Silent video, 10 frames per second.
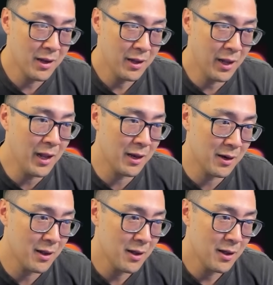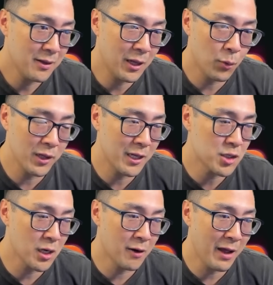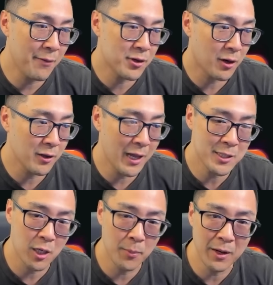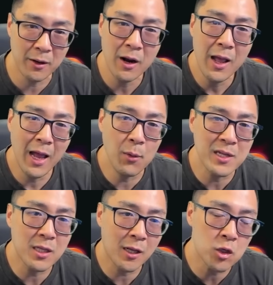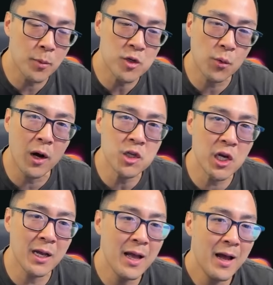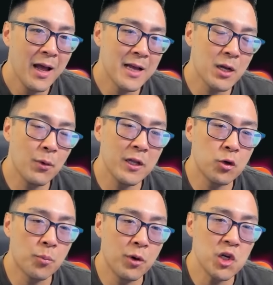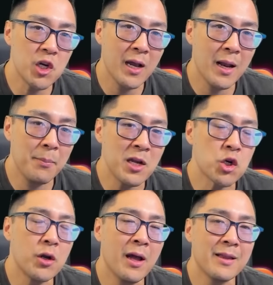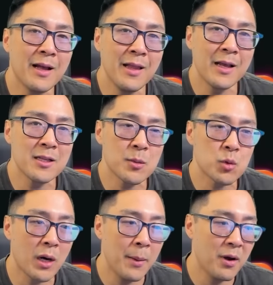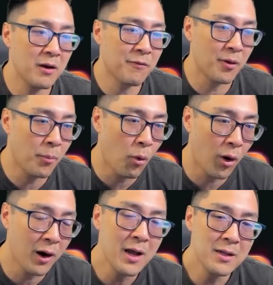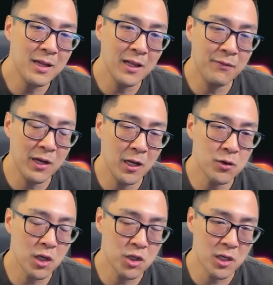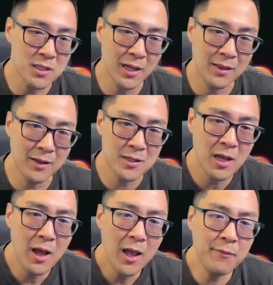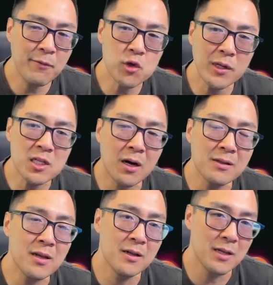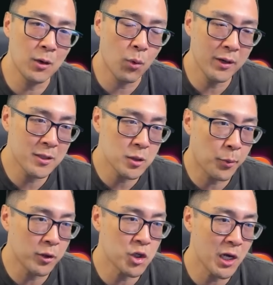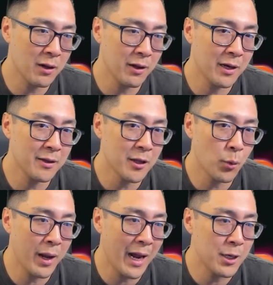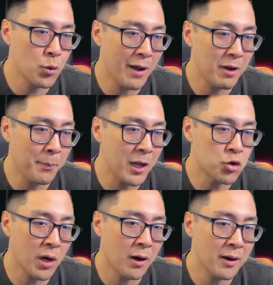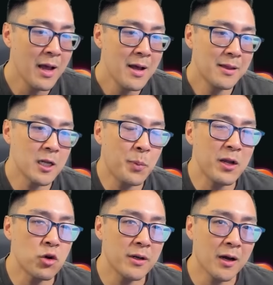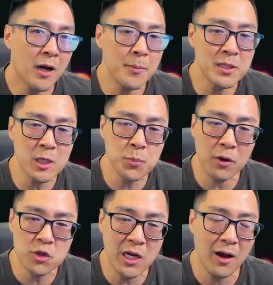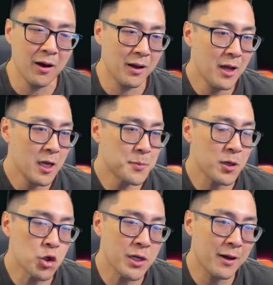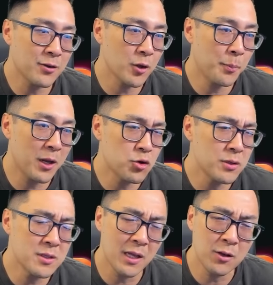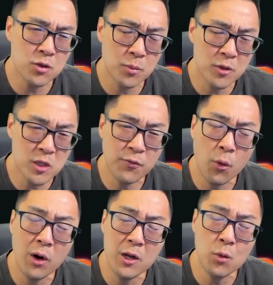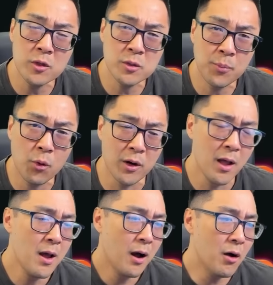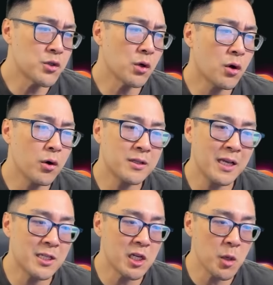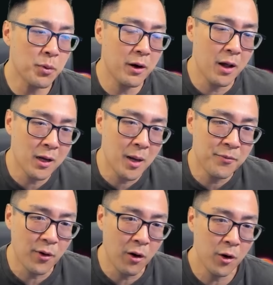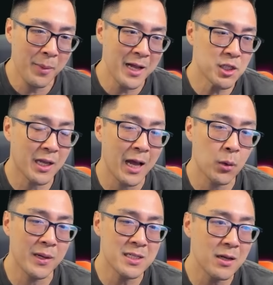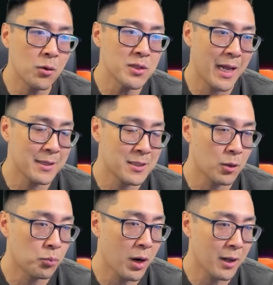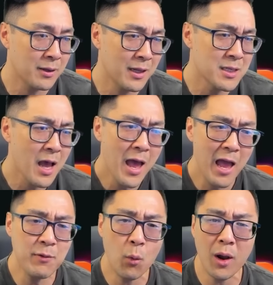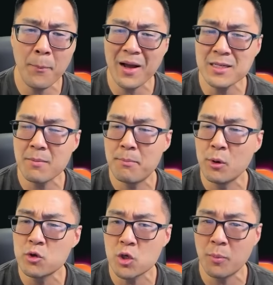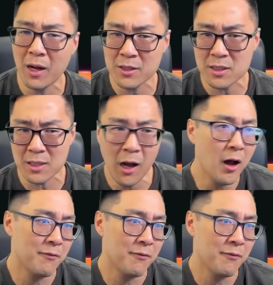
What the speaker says: in the release of Avatar: The Last Airbender. Anyways, thank you so much for watching, as I really do appreciate it. Make sure you hit that like and subscribe button for more daily videos just like this. If you've enjoyed this content and want to support the channel in another way, I do have a Patreon. That is patreon.com/paulcheon. Special shout out to all the patrons. Thank you so much for your support. Also, go to TCGplayer.com for all your Magic the Gathering singles and sealed product needs. If you want to buy some booster boxes of